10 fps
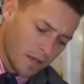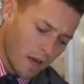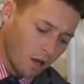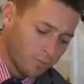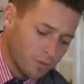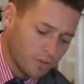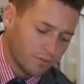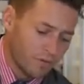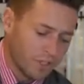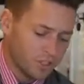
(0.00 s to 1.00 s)
help you
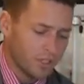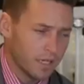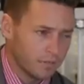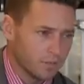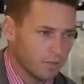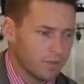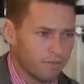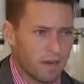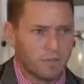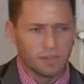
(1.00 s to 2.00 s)
differentiate between the
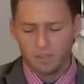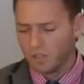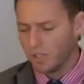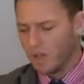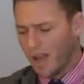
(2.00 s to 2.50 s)
flavors in the gin.